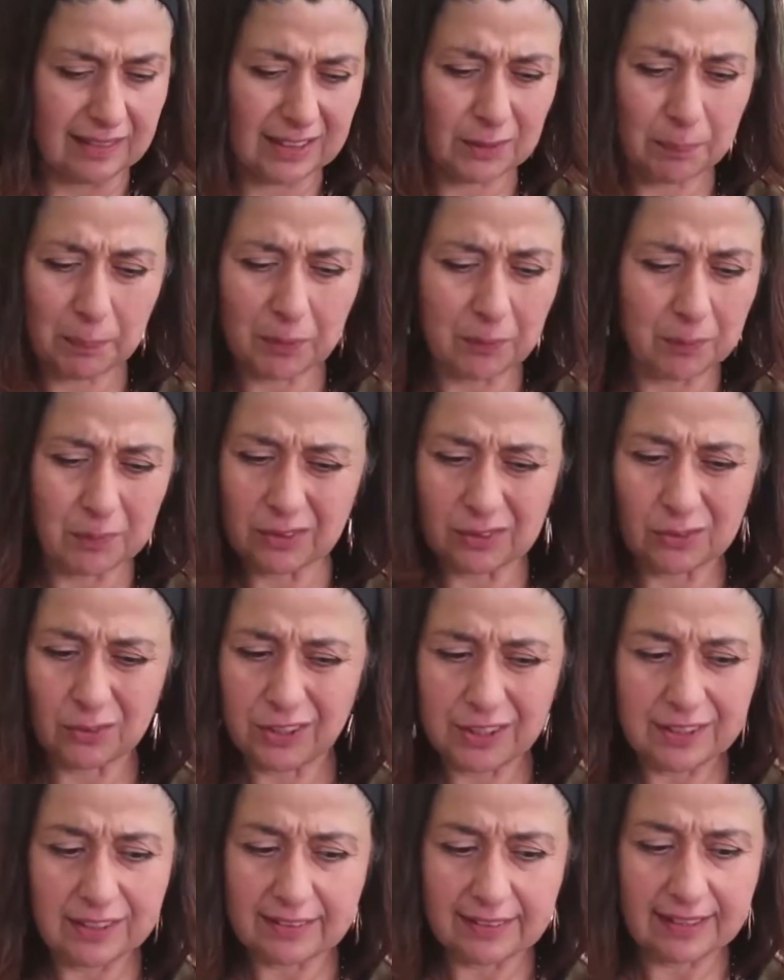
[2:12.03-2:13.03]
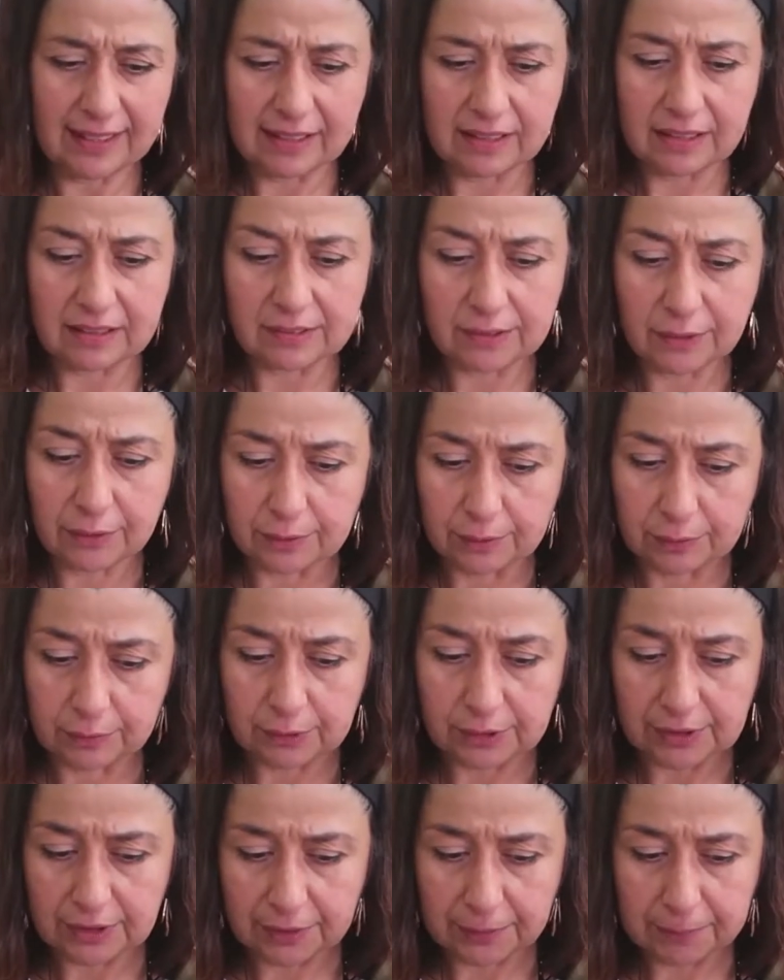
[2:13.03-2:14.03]
this book was already 10 years
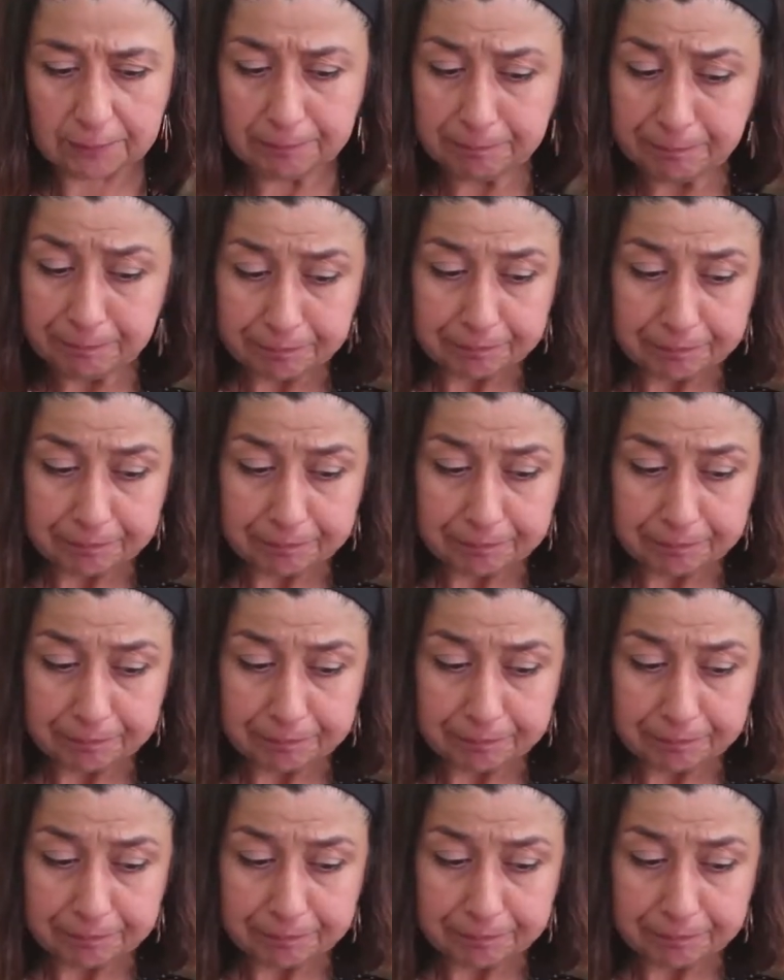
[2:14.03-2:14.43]
old, so